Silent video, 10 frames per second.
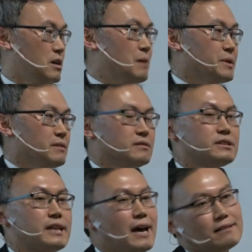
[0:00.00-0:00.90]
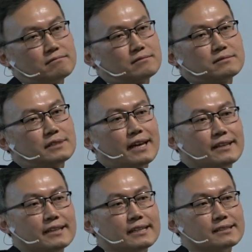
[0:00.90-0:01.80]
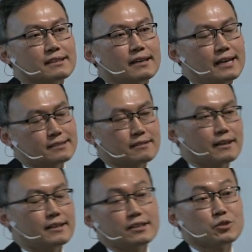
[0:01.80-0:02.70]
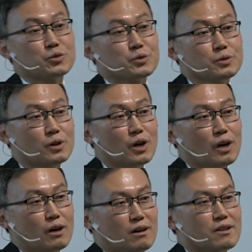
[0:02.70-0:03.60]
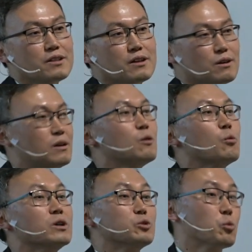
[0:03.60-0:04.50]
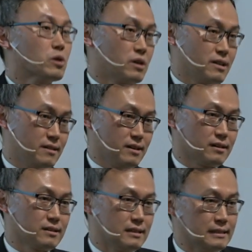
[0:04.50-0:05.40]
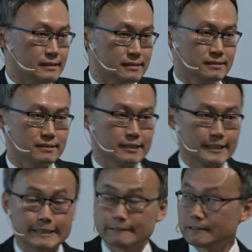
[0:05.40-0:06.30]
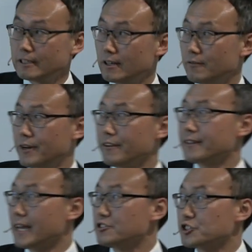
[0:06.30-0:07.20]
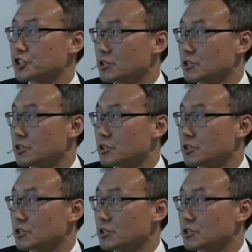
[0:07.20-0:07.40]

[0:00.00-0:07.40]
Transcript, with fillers: I mean, that can easily escalate into world war, I think. Yeah. Very dangerous